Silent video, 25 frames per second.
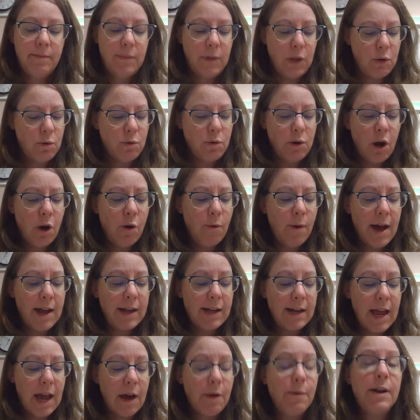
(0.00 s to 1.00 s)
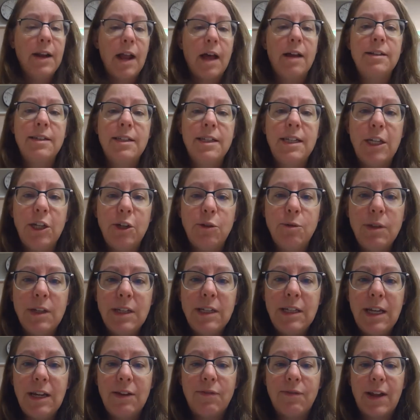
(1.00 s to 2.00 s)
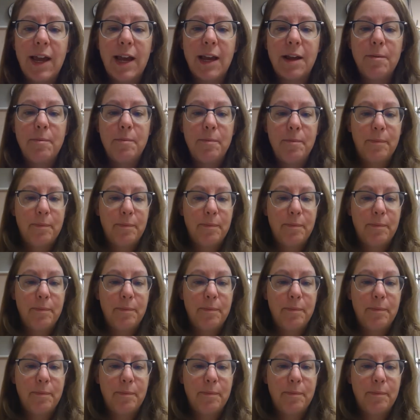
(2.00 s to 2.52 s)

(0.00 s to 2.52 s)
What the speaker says: You go on now, and I'll see you this evening."